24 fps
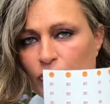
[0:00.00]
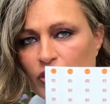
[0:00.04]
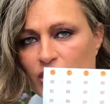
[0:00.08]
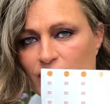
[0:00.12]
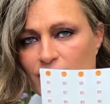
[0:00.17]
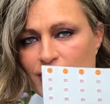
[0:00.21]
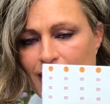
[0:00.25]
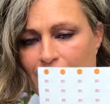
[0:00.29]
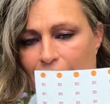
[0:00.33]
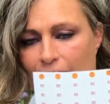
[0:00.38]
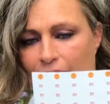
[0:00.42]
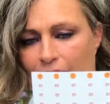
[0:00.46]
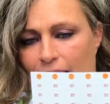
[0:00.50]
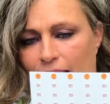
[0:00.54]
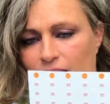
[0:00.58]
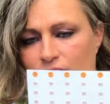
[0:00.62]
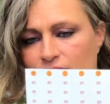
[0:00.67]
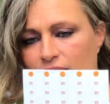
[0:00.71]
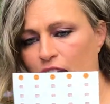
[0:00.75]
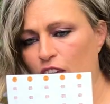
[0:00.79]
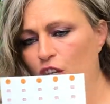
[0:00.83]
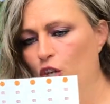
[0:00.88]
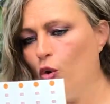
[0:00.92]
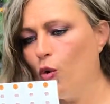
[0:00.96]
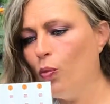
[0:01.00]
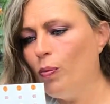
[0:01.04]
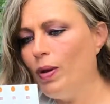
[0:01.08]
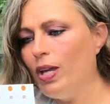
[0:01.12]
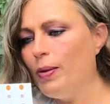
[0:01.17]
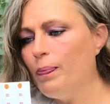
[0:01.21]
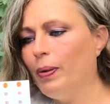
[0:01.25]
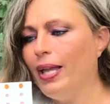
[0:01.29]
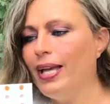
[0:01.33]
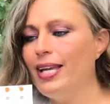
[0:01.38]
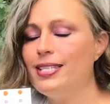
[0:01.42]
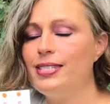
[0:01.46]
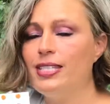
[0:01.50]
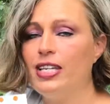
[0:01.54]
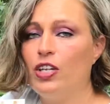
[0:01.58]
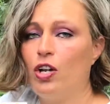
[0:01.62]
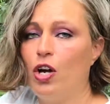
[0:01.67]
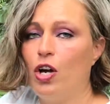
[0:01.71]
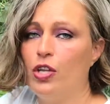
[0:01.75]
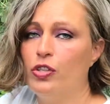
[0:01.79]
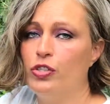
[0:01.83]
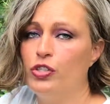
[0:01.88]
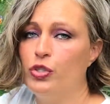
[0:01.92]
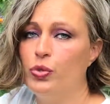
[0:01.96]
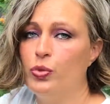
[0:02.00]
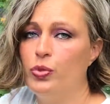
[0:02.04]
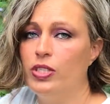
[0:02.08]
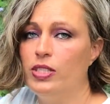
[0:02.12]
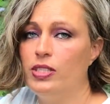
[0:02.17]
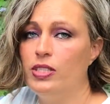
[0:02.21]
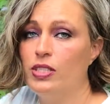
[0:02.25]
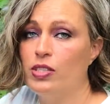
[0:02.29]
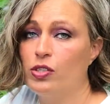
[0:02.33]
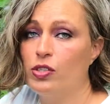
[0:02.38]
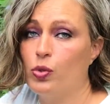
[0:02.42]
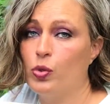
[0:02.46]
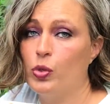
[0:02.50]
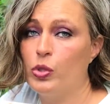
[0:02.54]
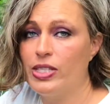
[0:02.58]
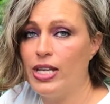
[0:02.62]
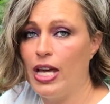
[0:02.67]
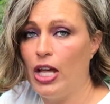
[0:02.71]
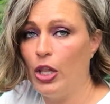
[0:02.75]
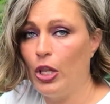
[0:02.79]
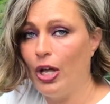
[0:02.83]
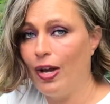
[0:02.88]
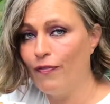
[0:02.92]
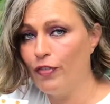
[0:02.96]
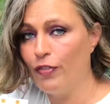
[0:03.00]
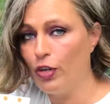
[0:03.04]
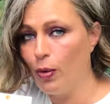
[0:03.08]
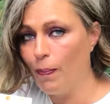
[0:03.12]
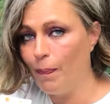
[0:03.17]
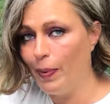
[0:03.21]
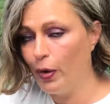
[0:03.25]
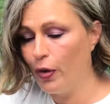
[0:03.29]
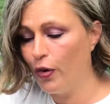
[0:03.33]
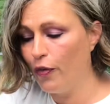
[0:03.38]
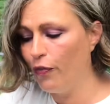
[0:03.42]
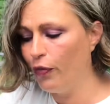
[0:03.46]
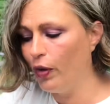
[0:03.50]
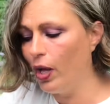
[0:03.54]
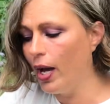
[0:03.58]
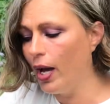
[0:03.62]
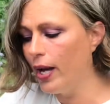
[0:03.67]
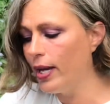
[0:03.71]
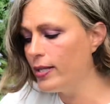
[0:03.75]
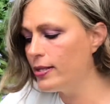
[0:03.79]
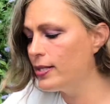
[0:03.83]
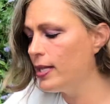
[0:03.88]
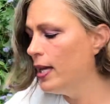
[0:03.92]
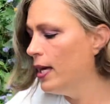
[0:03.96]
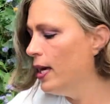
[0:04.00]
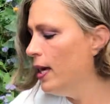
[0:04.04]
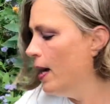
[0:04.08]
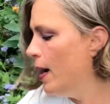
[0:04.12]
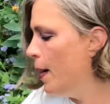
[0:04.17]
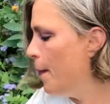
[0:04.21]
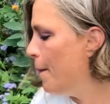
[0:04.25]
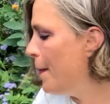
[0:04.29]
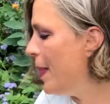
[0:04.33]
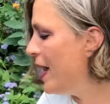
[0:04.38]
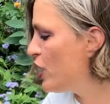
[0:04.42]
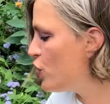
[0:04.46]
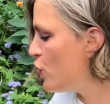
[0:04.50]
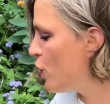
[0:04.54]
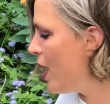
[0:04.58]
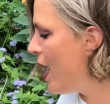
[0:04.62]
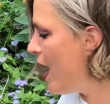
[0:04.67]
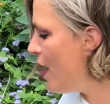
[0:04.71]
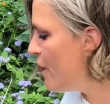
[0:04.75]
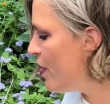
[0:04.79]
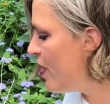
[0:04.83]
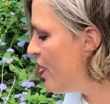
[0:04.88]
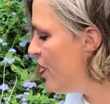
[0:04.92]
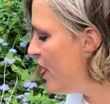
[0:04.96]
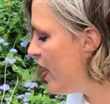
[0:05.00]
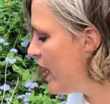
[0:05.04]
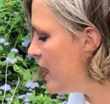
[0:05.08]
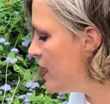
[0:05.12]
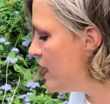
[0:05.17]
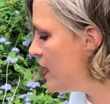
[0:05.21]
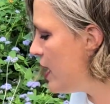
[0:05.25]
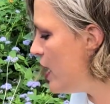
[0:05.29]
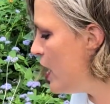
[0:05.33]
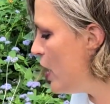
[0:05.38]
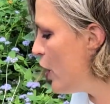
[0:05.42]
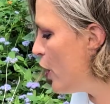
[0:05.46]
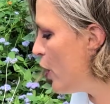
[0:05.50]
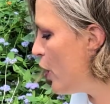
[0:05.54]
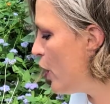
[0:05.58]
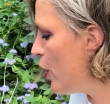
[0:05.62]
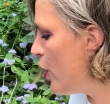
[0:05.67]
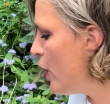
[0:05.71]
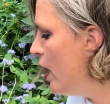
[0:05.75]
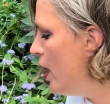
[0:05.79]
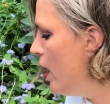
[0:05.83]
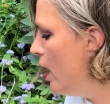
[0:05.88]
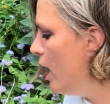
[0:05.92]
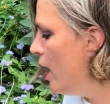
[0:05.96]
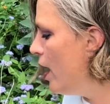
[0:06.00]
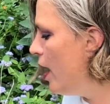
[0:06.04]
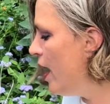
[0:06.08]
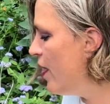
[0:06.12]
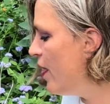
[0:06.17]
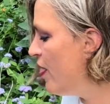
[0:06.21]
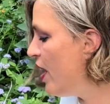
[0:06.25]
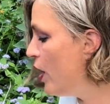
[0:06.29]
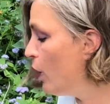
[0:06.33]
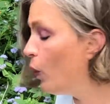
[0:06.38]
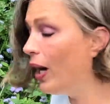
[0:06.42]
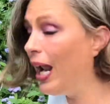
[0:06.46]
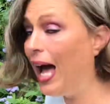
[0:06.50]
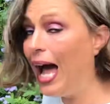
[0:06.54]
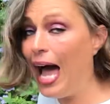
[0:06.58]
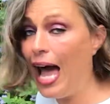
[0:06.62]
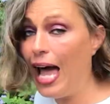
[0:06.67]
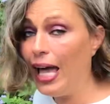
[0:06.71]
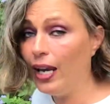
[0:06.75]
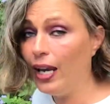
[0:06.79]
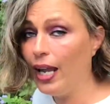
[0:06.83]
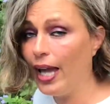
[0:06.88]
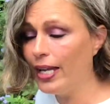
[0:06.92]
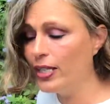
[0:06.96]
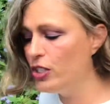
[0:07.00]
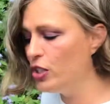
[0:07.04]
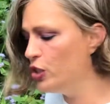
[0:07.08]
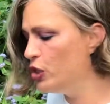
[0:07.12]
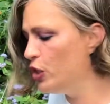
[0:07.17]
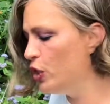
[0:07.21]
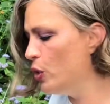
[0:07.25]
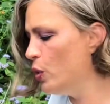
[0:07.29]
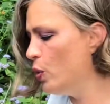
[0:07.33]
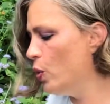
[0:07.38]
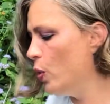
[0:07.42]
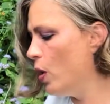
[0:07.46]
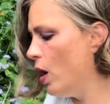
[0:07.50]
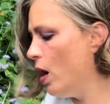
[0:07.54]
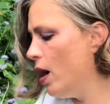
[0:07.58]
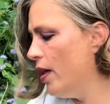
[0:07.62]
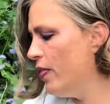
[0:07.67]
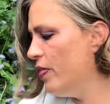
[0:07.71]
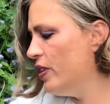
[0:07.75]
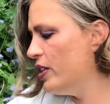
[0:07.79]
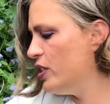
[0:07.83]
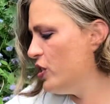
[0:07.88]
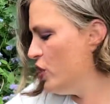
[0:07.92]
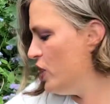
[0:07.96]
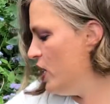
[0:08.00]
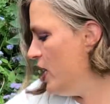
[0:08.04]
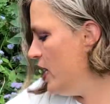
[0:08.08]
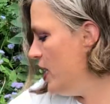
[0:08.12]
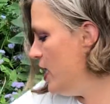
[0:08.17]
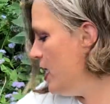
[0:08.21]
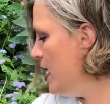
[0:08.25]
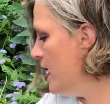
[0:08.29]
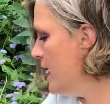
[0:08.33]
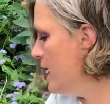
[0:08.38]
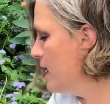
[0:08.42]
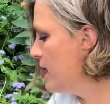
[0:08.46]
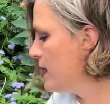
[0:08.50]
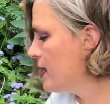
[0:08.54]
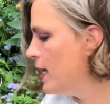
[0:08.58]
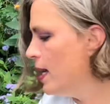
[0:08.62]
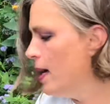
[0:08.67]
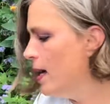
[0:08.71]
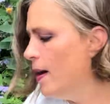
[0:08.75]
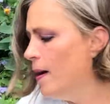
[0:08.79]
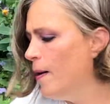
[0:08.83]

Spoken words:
The tags that you will be placing onto the disco cell of your butterflies. Make sure everything is here. And then what I like to do on the sheet is